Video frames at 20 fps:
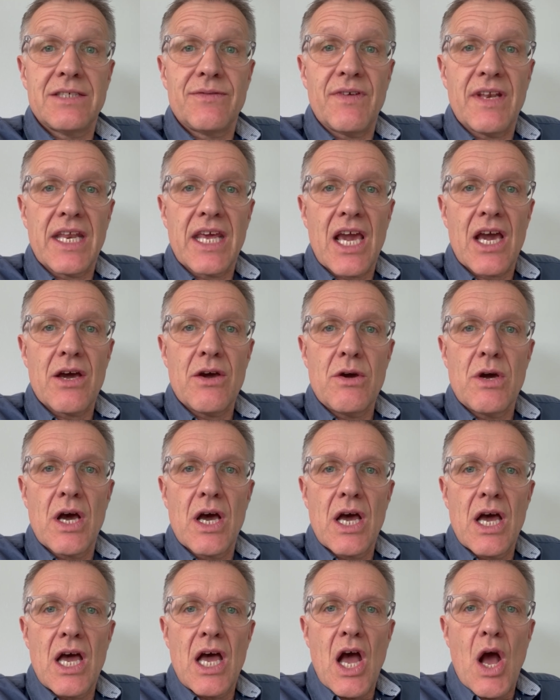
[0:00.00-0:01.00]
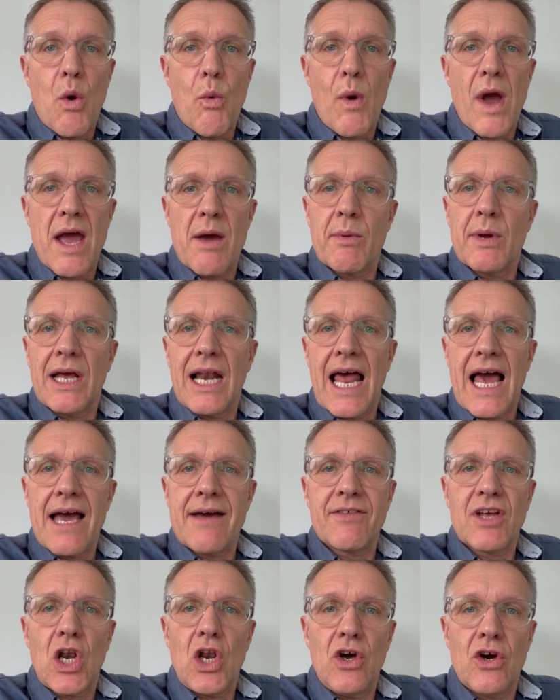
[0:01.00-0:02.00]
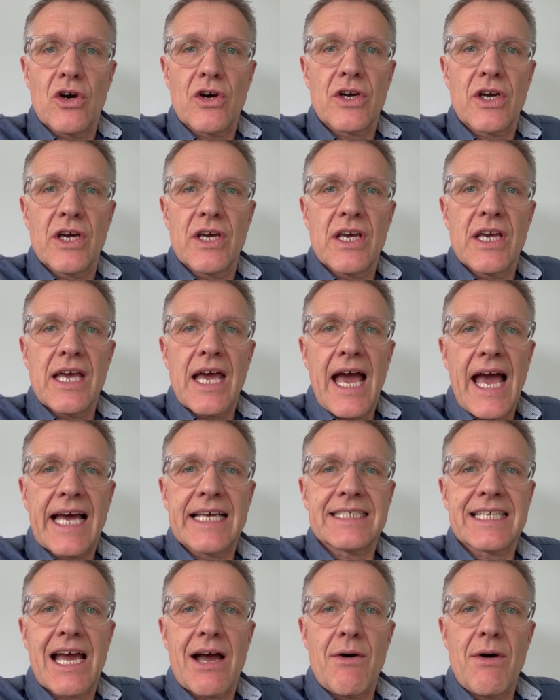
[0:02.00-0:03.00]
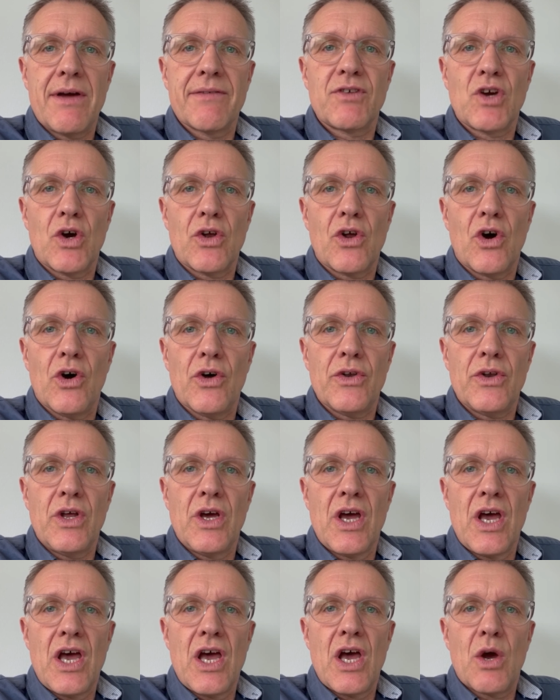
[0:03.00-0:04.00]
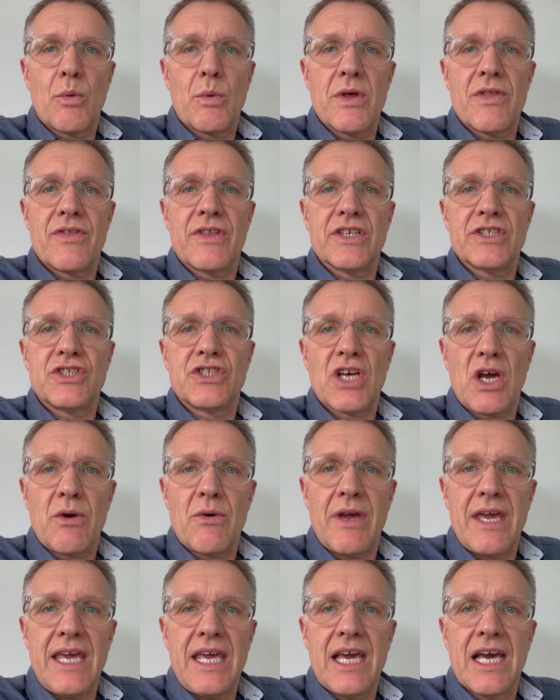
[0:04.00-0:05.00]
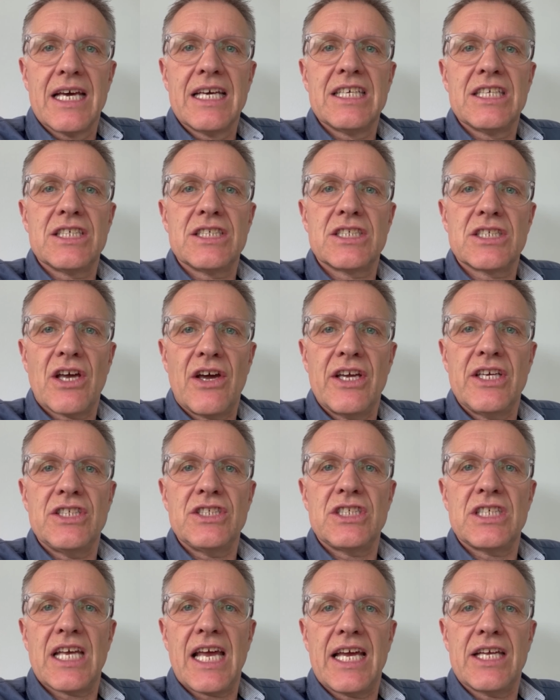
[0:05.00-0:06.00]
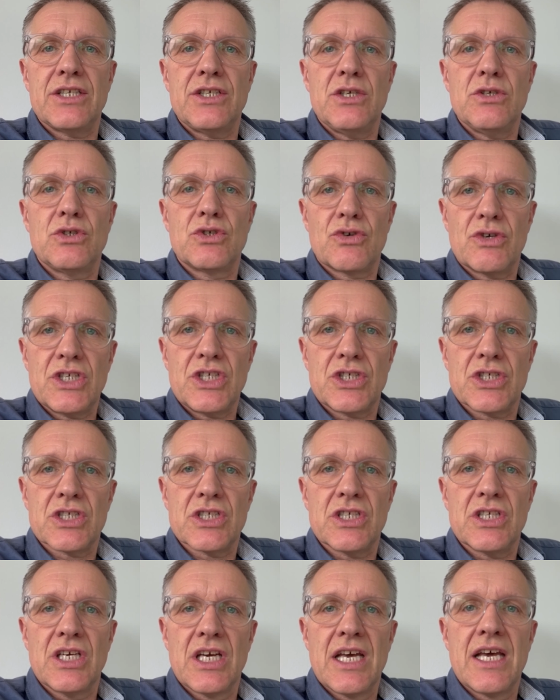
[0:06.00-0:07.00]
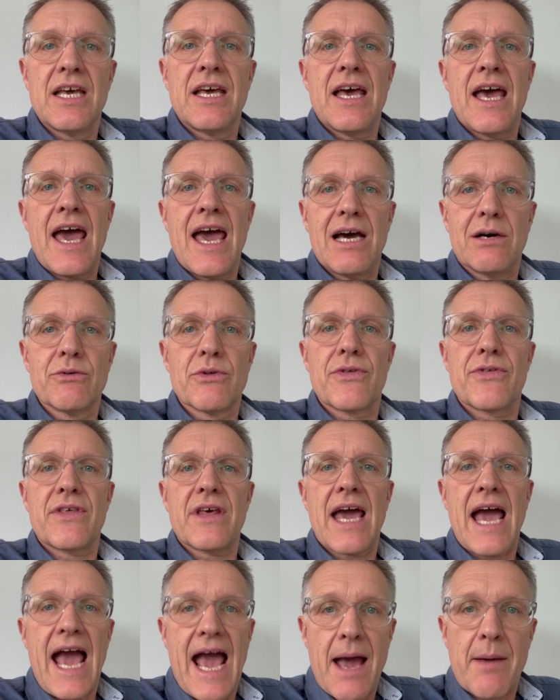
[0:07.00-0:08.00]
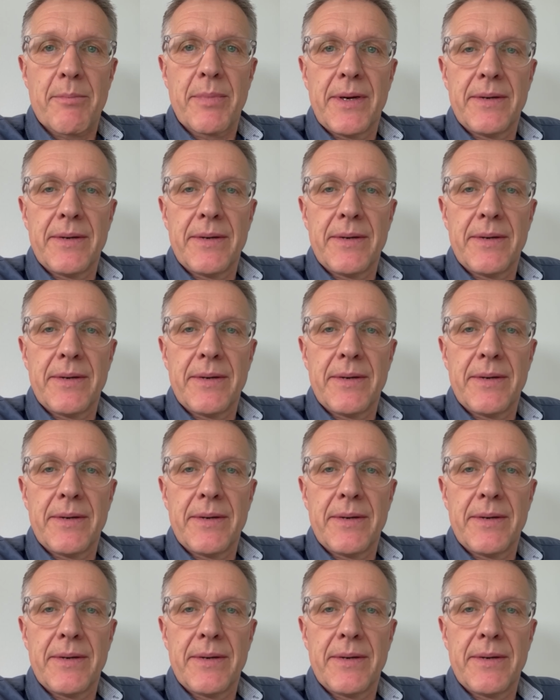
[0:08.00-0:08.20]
video where we'll have a look at how I've got on with the Zoe Science and Nutrition Health app.